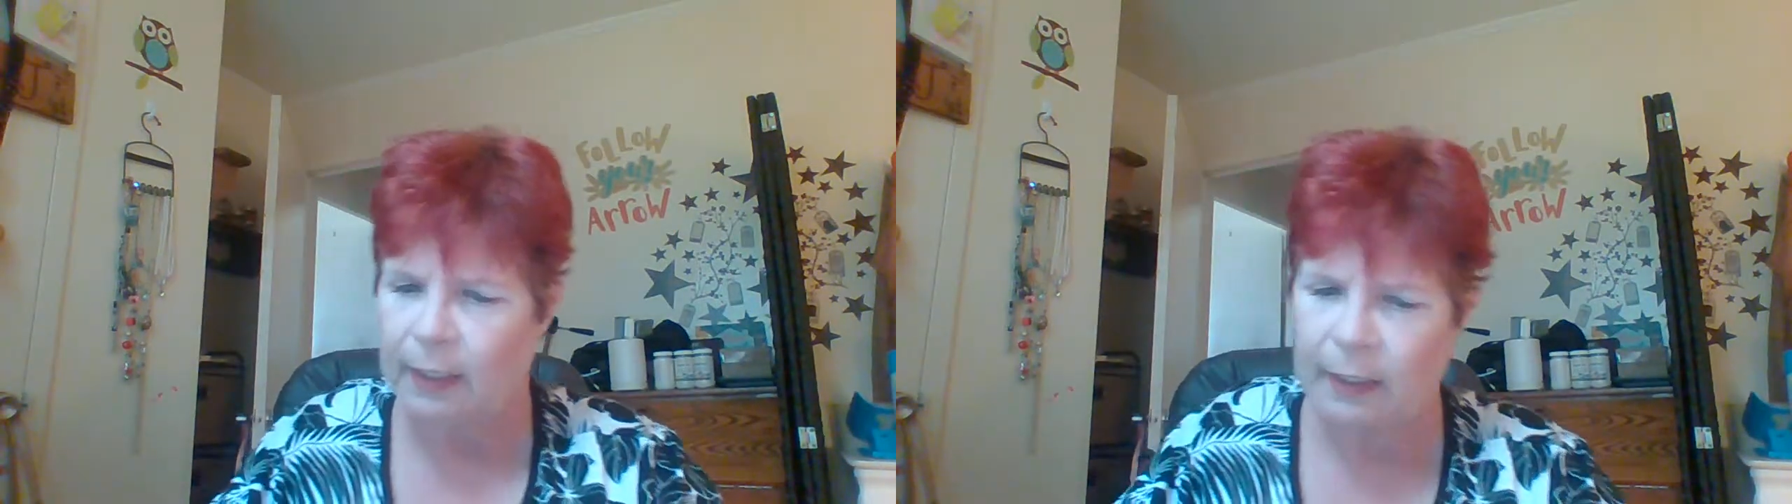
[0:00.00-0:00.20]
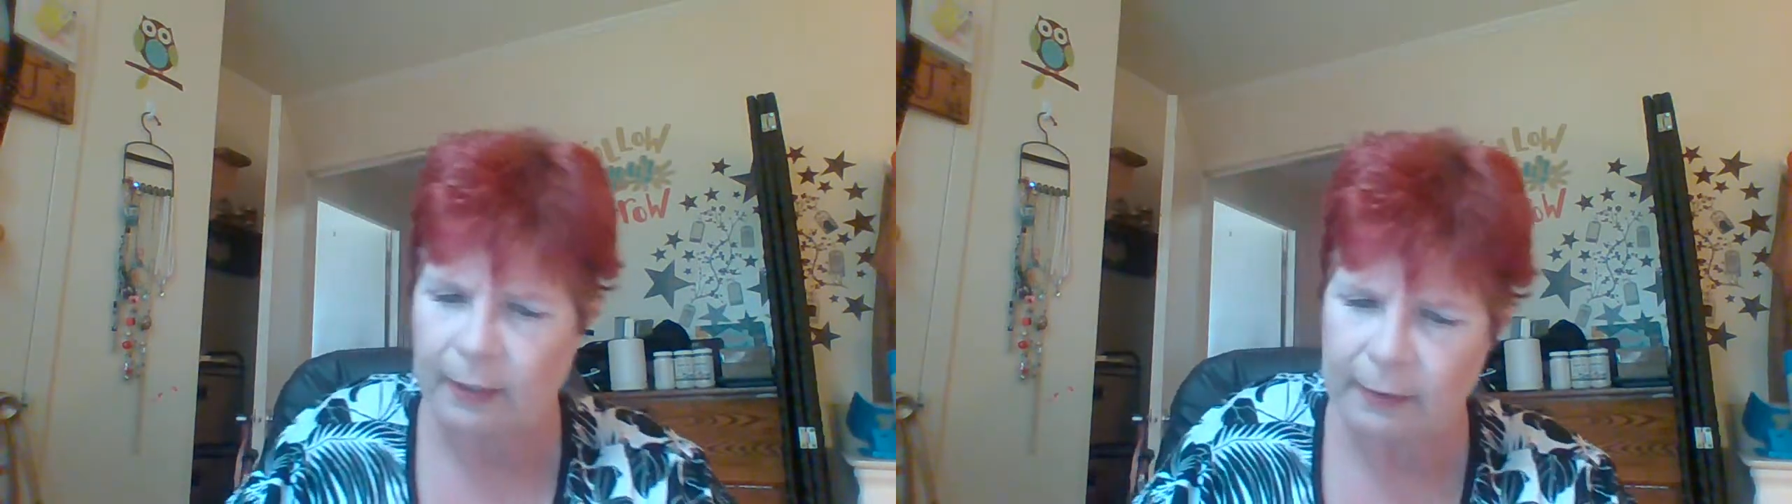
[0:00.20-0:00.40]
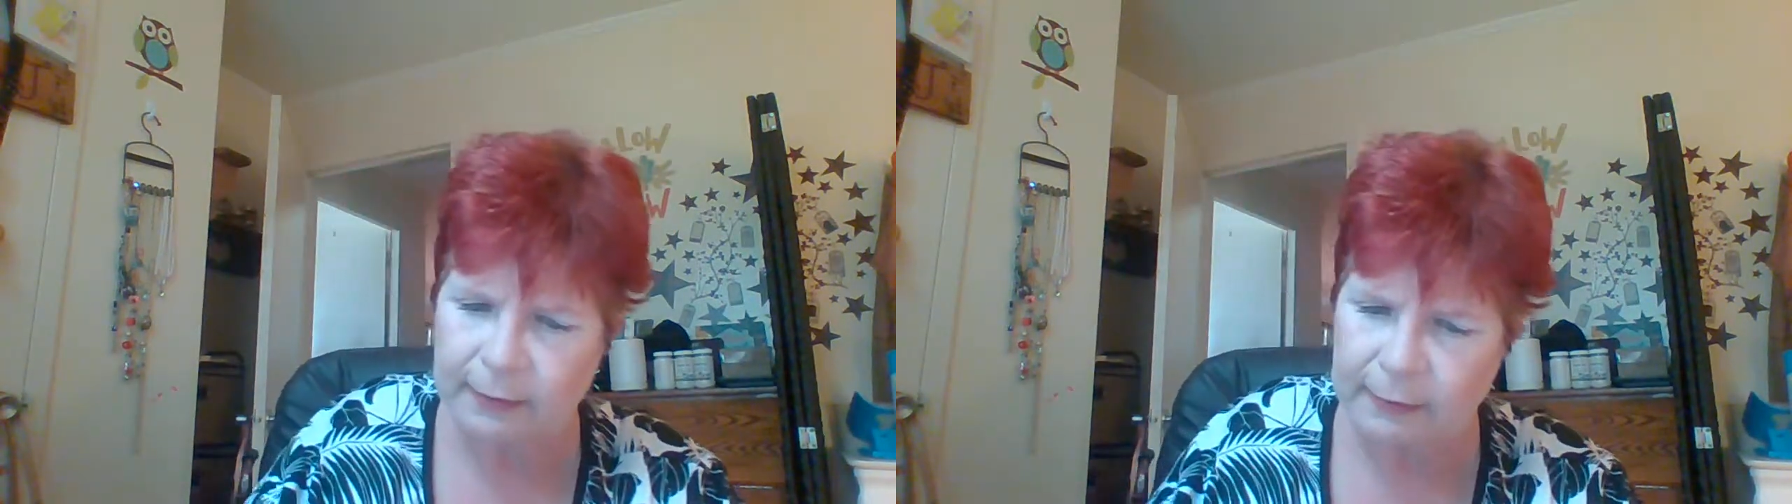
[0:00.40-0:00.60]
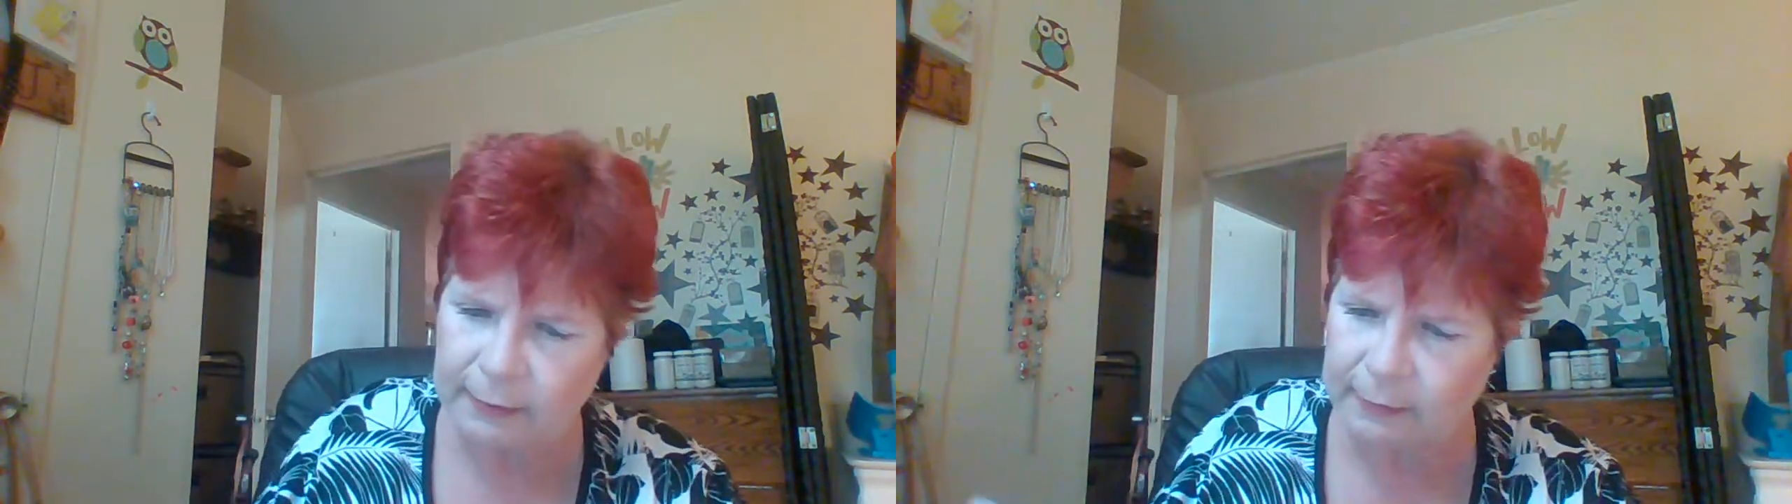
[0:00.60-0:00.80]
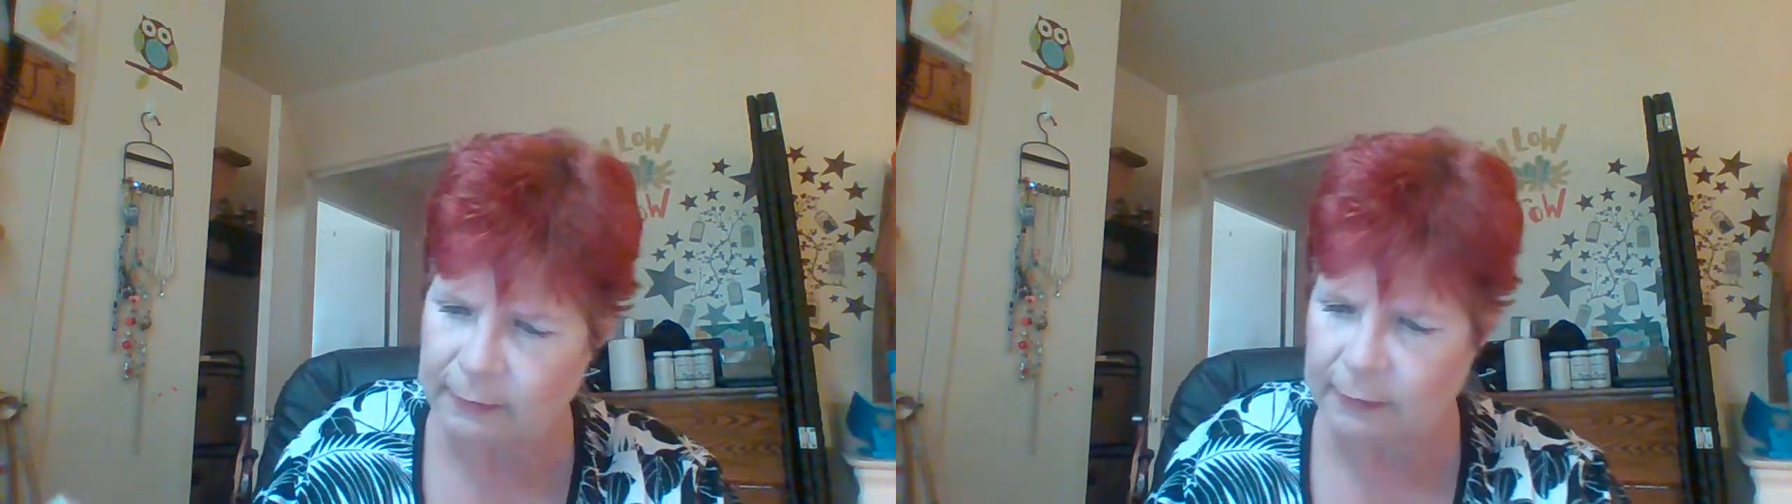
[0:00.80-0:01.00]
And
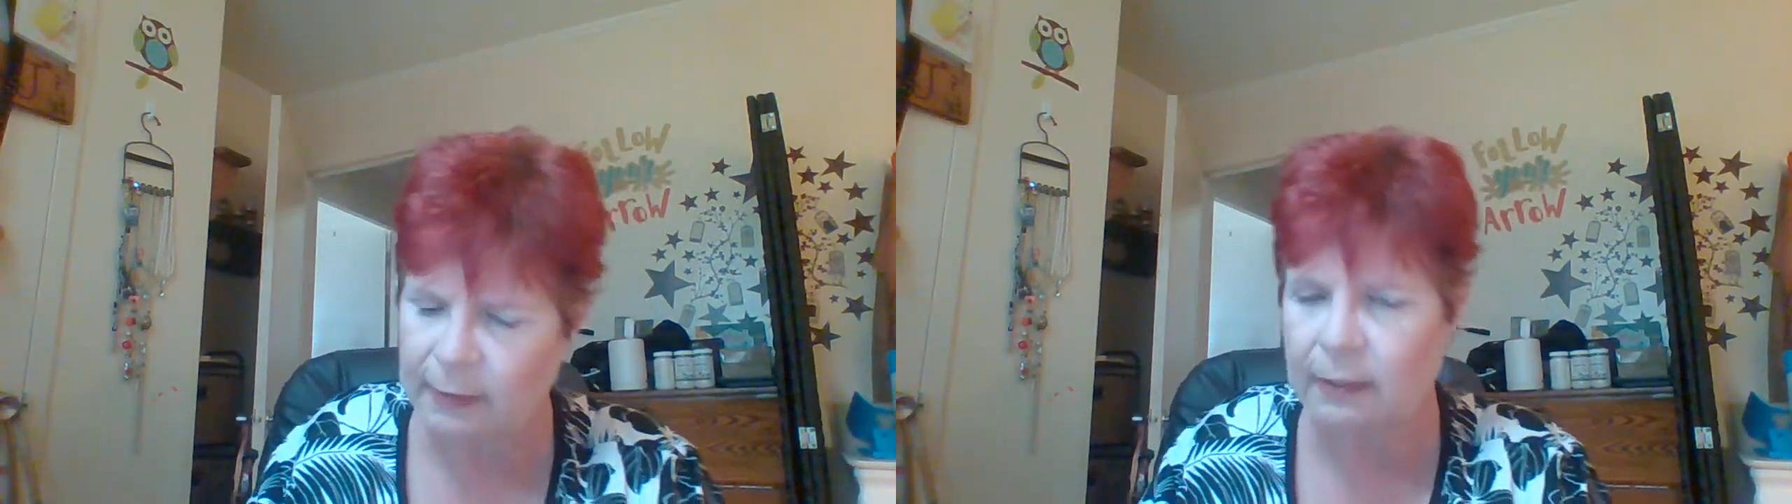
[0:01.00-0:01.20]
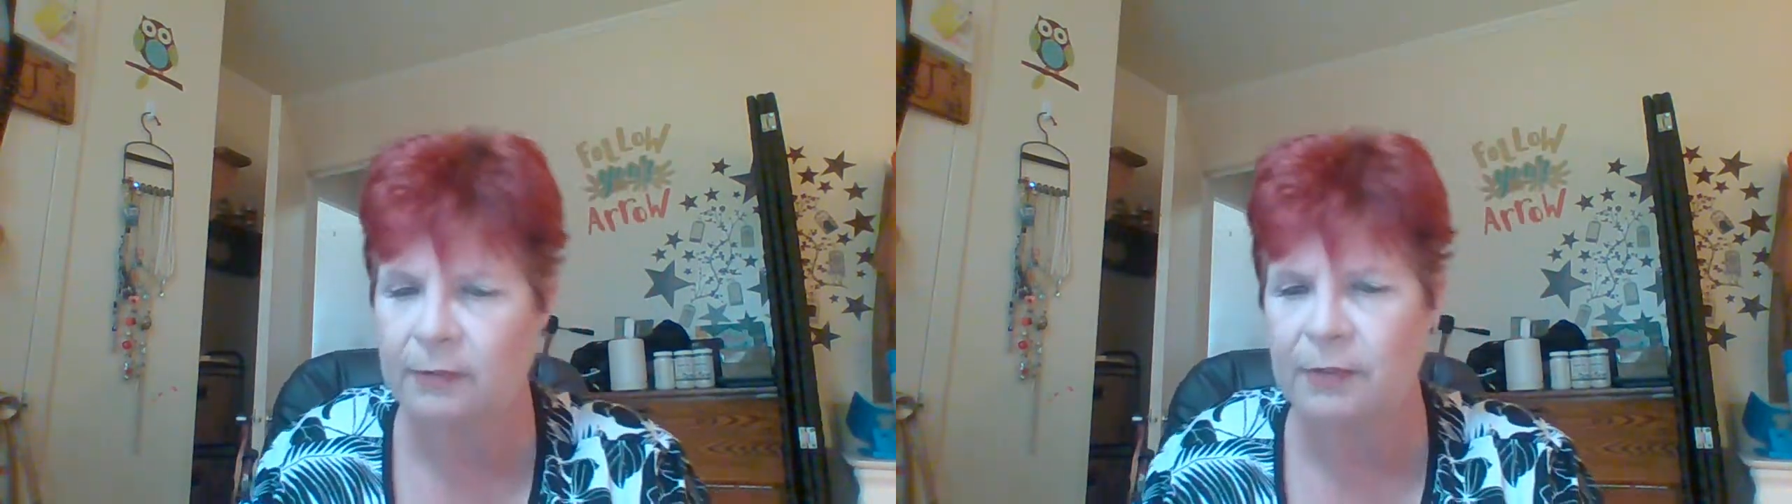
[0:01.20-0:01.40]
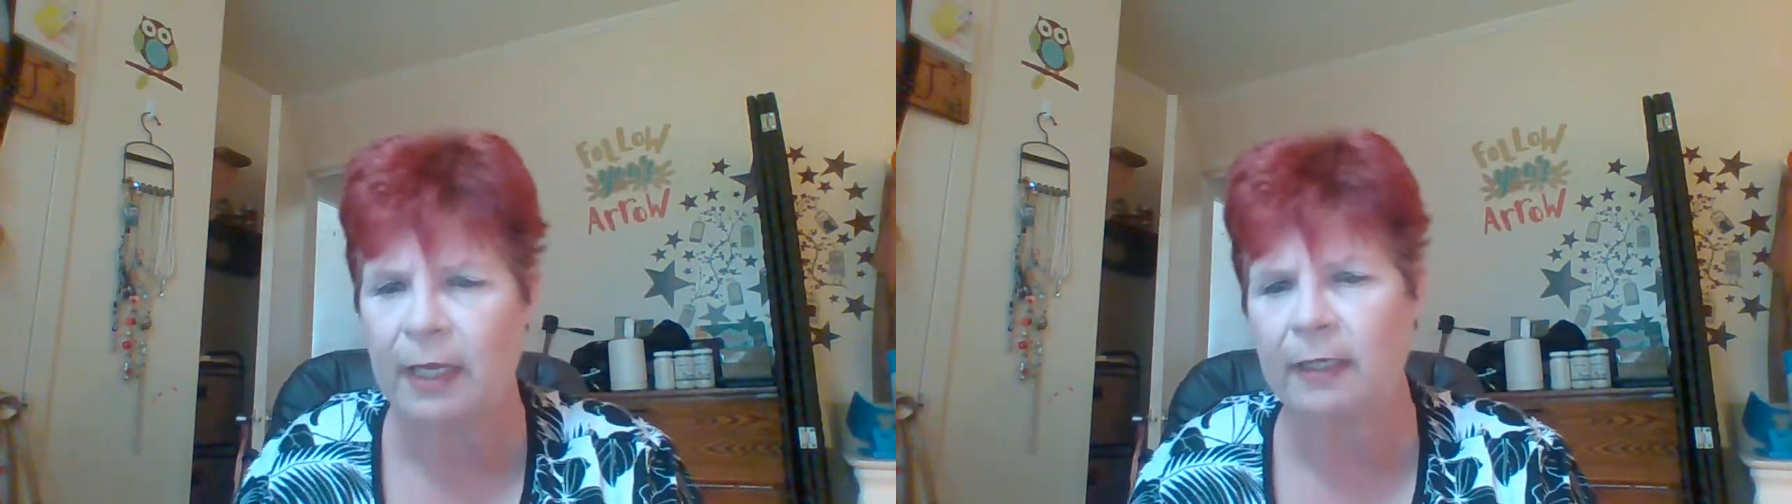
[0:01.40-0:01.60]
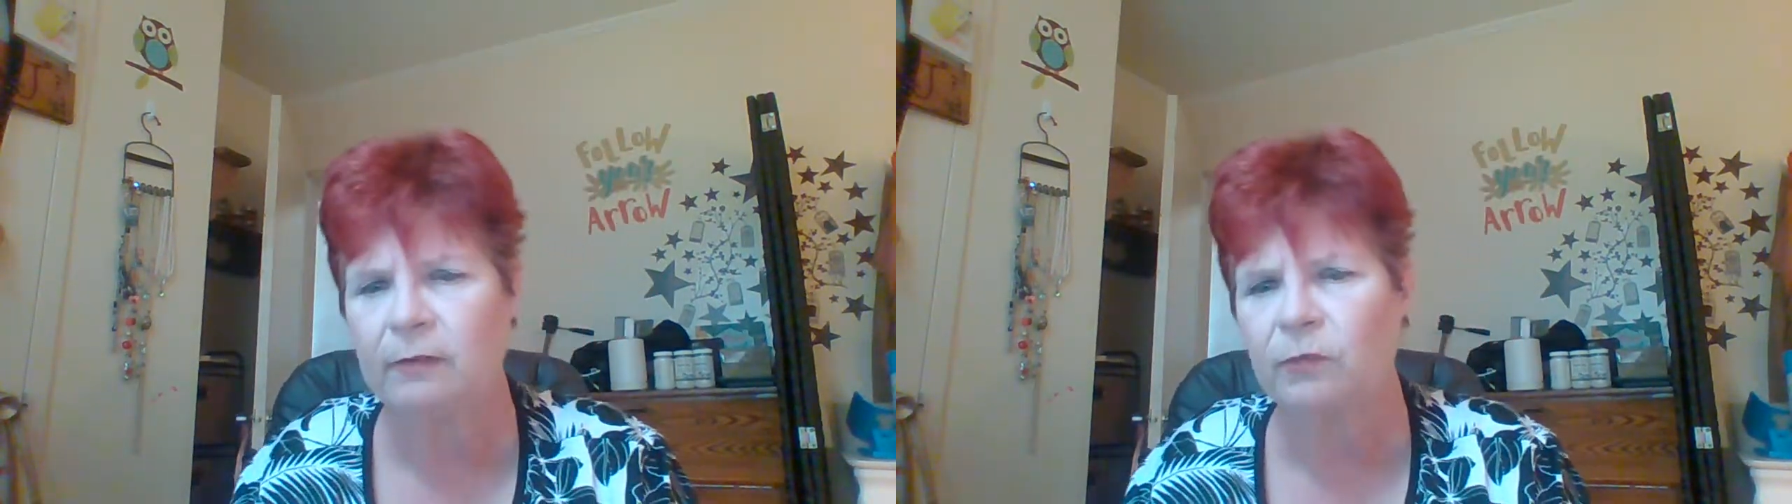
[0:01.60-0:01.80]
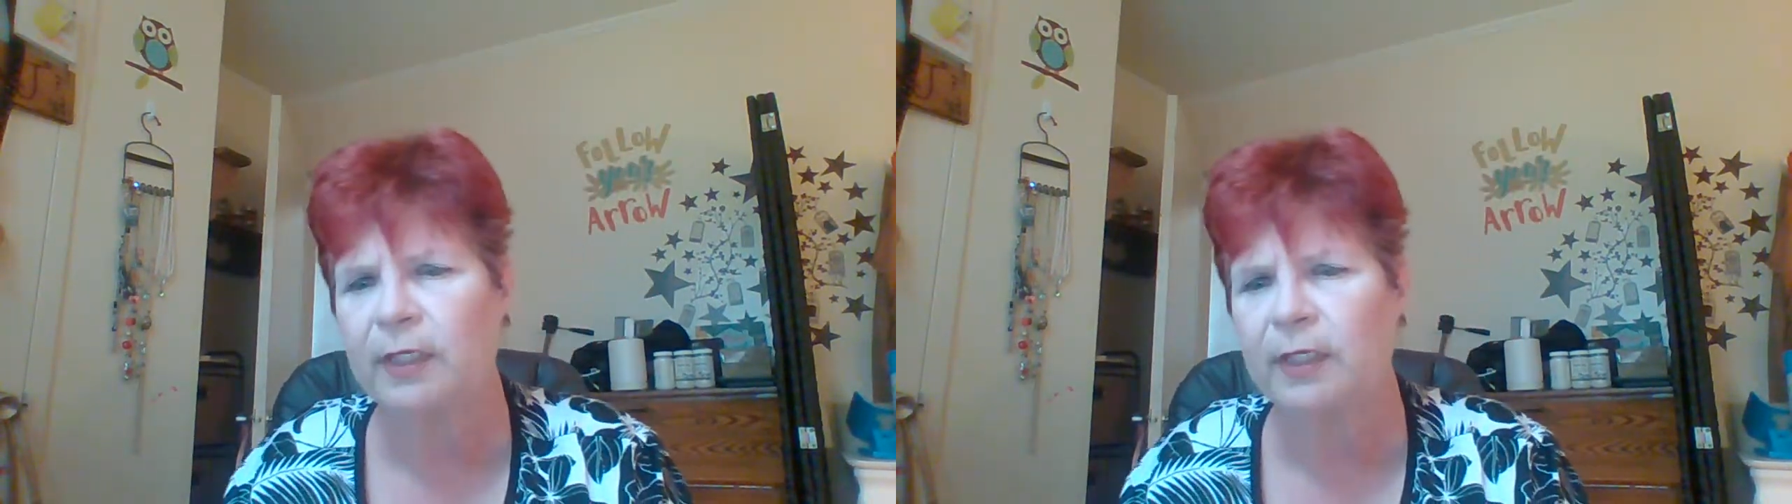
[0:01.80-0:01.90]
then